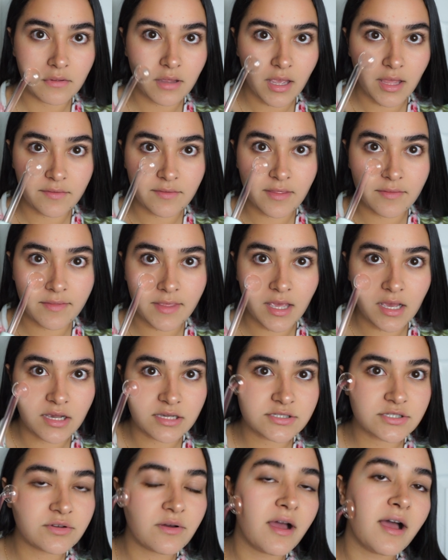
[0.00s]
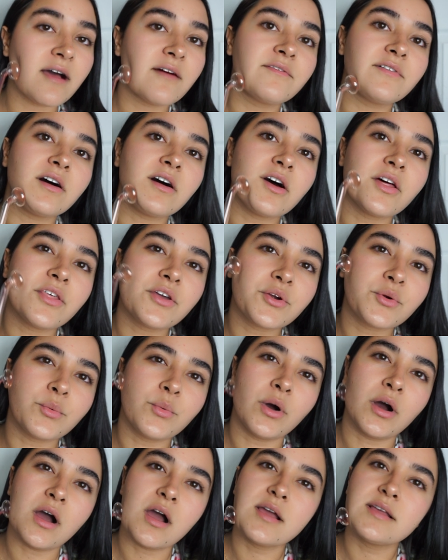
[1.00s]
And then they also have other
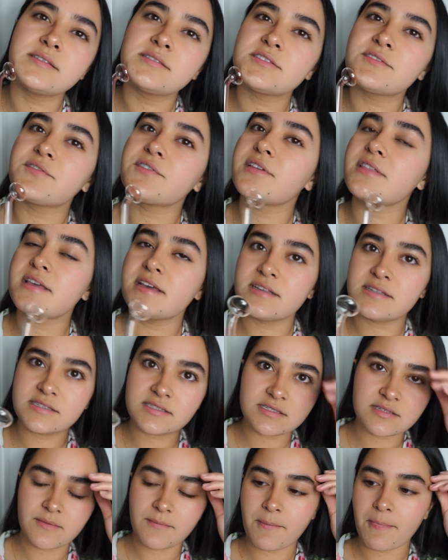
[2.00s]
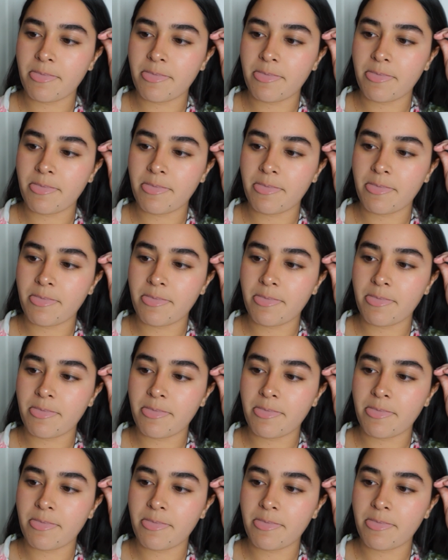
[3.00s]
wands for this.